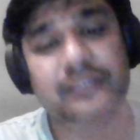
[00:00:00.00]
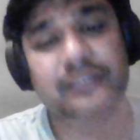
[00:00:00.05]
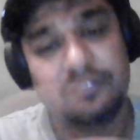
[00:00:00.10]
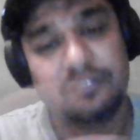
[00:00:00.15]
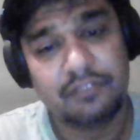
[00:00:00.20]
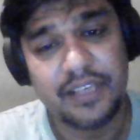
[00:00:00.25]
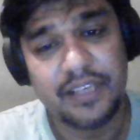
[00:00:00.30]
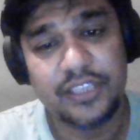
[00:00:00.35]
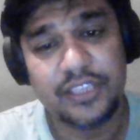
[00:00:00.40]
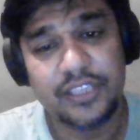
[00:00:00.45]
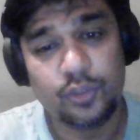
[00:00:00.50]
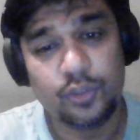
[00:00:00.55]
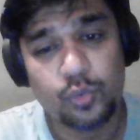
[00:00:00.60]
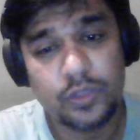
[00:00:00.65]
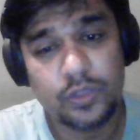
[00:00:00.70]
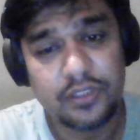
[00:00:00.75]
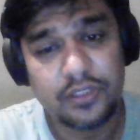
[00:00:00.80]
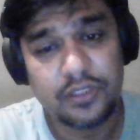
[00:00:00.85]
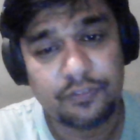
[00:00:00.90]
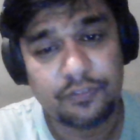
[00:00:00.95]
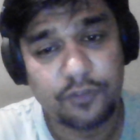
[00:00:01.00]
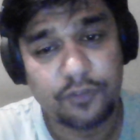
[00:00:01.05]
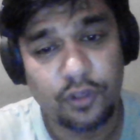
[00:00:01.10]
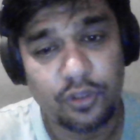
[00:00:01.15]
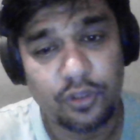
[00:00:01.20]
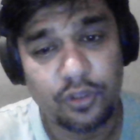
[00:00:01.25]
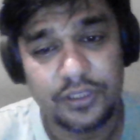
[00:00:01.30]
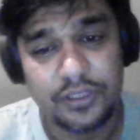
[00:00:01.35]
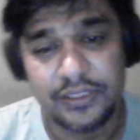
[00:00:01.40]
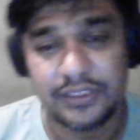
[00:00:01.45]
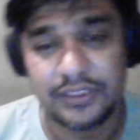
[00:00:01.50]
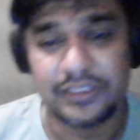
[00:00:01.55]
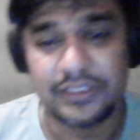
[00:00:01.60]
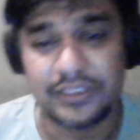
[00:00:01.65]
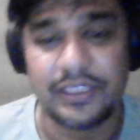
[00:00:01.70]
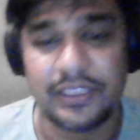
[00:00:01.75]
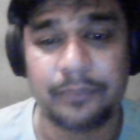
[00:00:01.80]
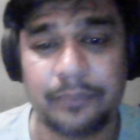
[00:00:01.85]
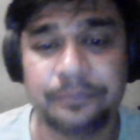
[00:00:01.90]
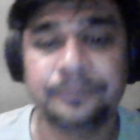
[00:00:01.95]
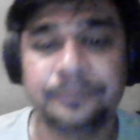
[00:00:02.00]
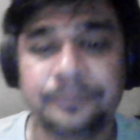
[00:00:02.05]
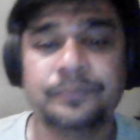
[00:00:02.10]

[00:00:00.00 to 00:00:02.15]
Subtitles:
when you will follow this step.